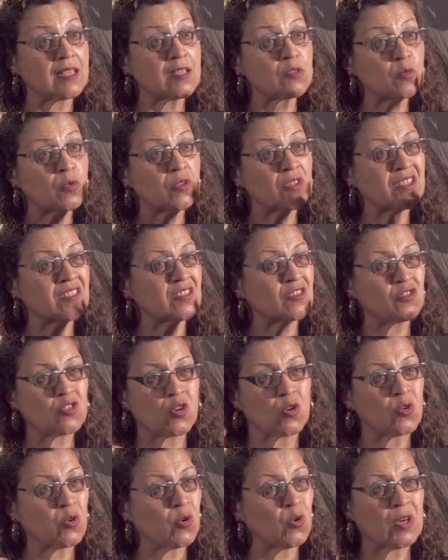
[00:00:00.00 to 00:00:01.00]
That's what is
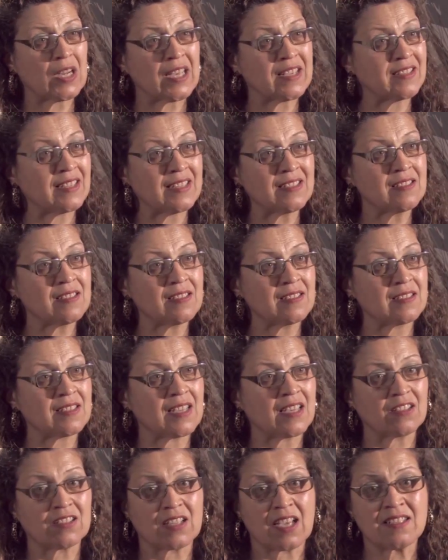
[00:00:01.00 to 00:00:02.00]
so-called
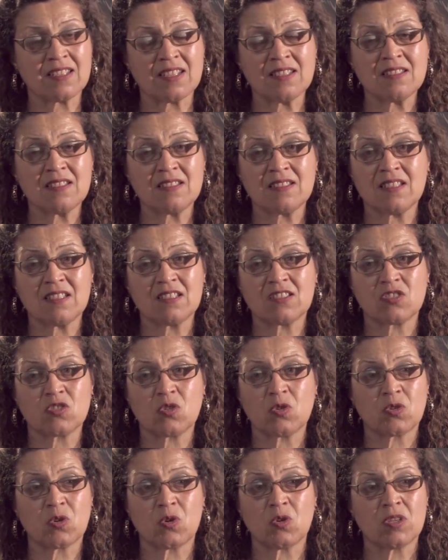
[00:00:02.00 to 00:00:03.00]
identity. And identity is
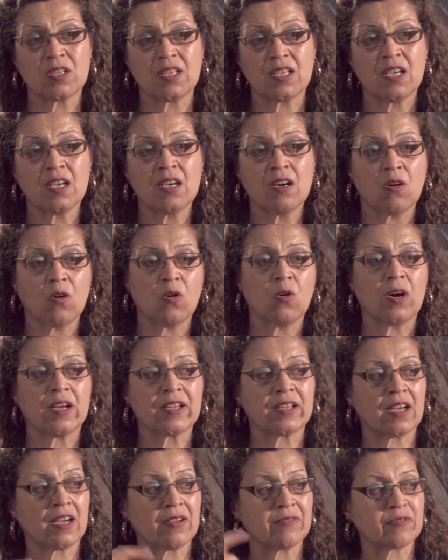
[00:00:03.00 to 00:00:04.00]
not only, oh,
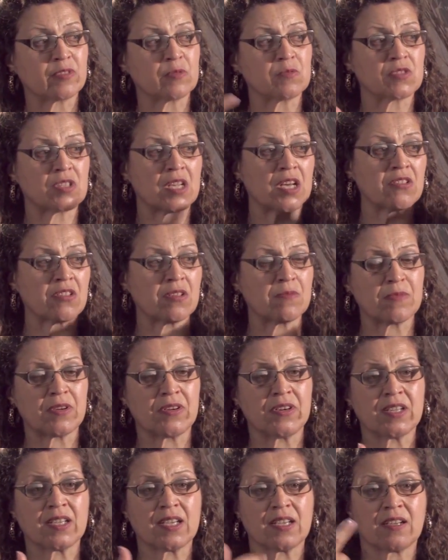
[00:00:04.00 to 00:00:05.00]
I come from South
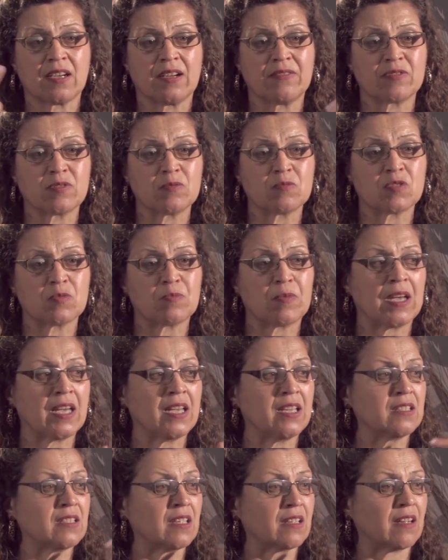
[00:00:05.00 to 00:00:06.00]
America, I come from
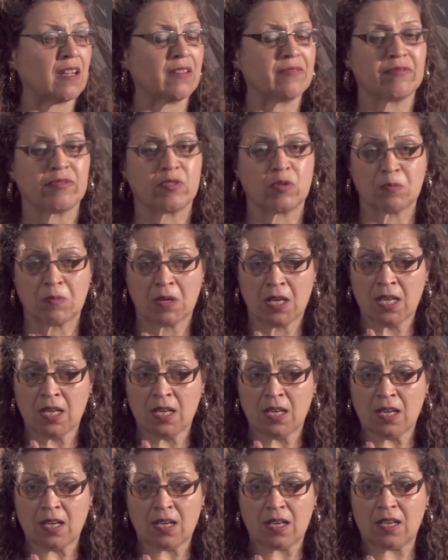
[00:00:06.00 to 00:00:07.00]
Spain, I come from
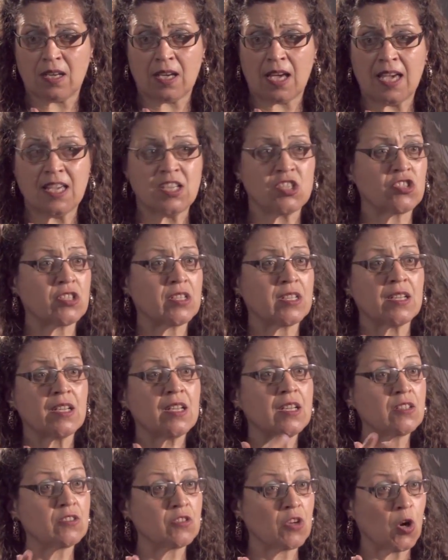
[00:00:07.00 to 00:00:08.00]
Asia.
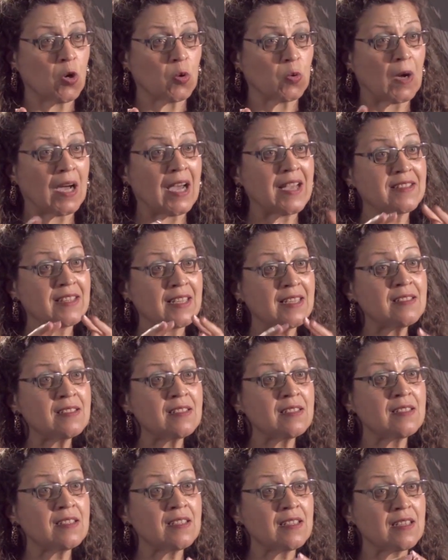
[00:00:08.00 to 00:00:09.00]
No,
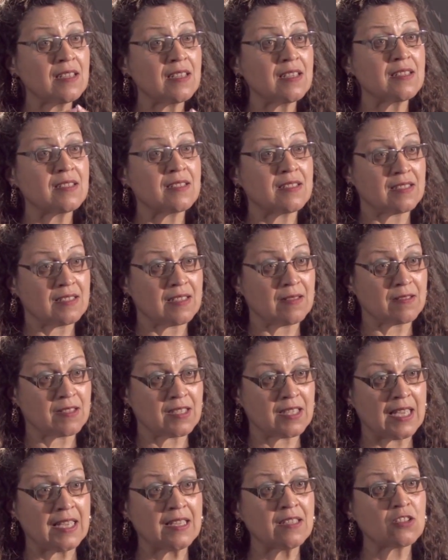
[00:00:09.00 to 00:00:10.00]
identity is the
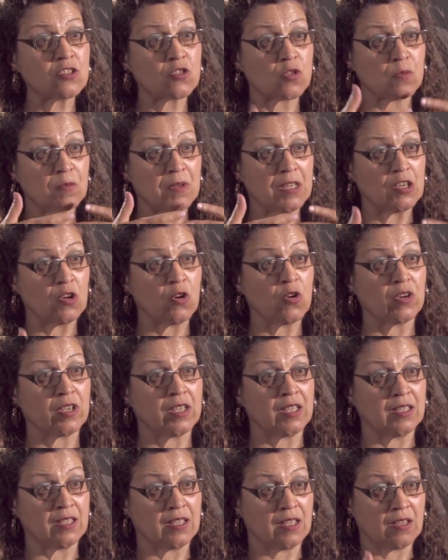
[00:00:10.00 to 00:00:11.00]
sense of
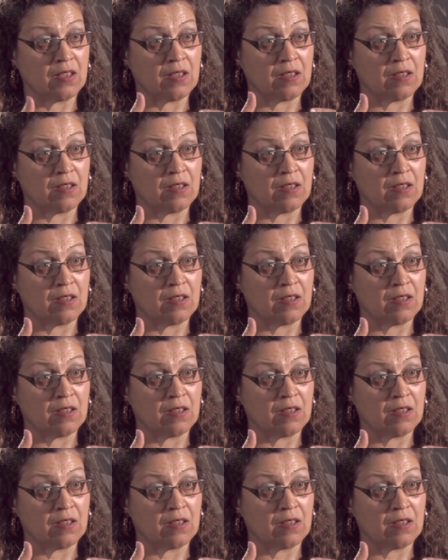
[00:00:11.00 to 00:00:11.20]
belonging